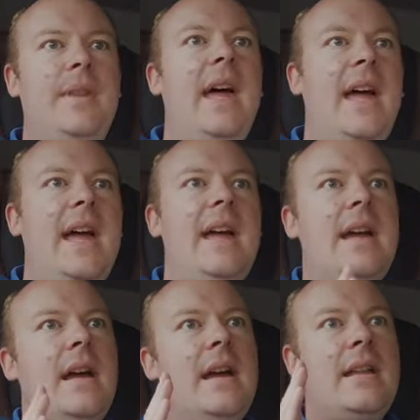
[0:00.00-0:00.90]
there
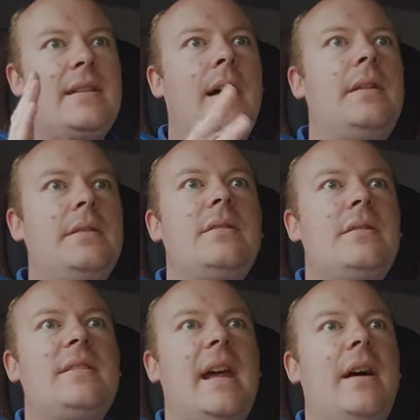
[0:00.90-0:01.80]
to
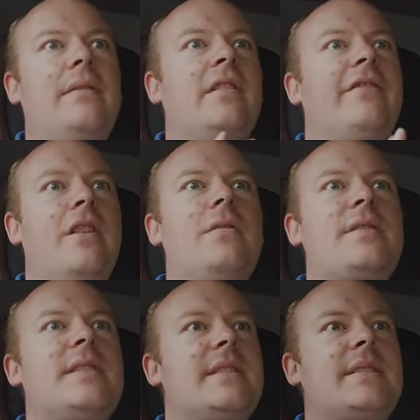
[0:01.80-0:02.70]
hunt down
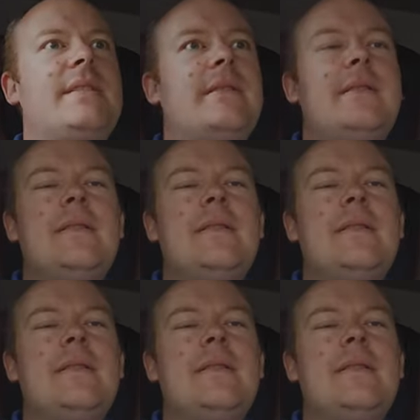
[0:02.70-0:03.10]
foxes.